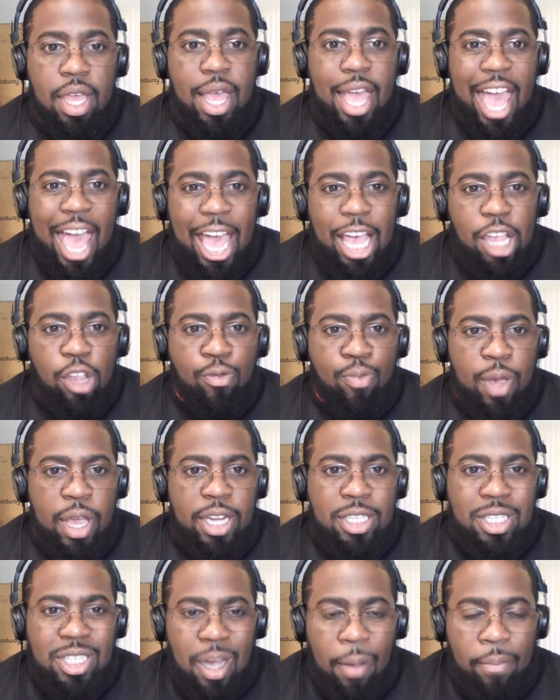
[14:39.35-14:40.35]
has been
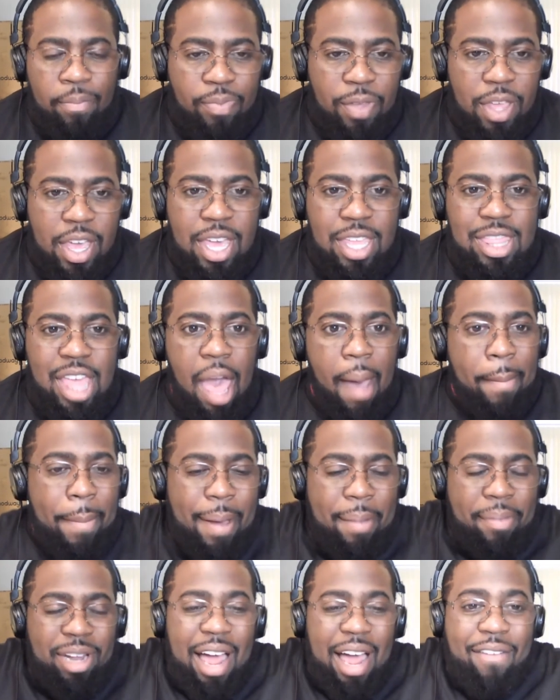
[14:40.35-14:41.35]
something that
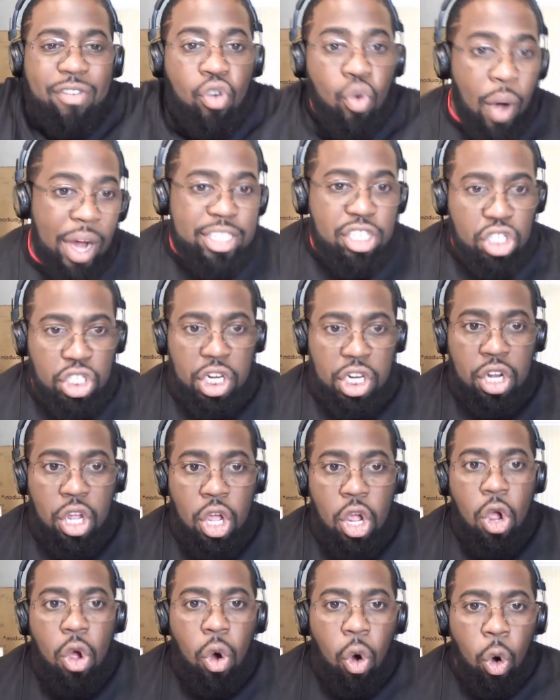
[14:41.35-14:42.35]
people have questioned
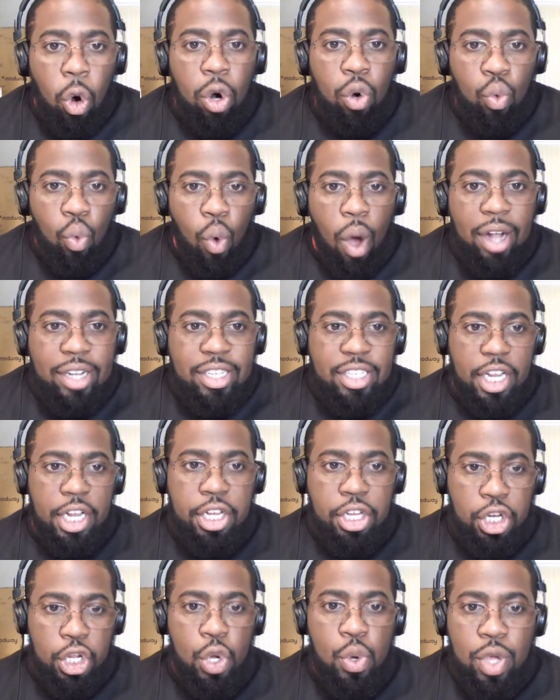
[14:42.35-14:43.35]
or
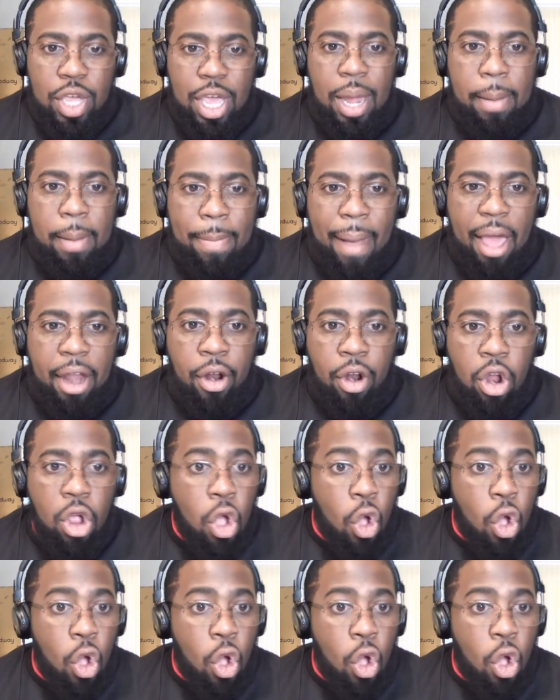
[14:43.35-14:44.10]
wanted to get better,